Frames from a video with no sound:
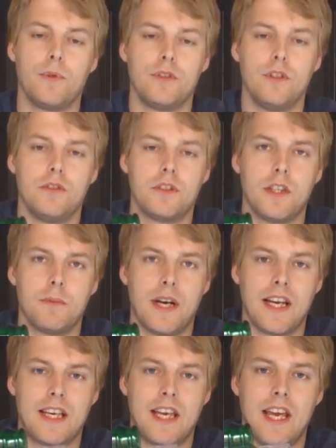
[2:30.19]
I'm using
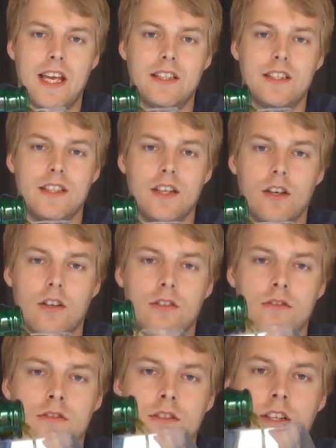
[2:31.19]
my
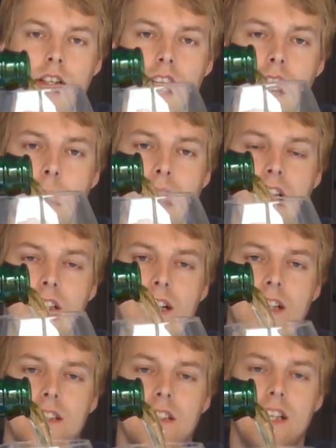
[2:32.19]
Cantillon Lambic
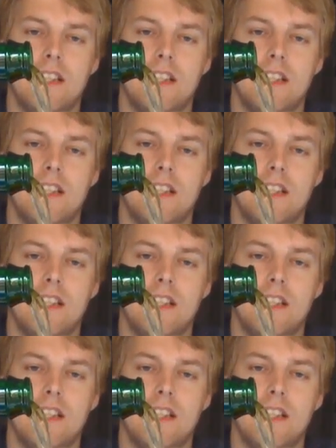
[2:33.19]
glass.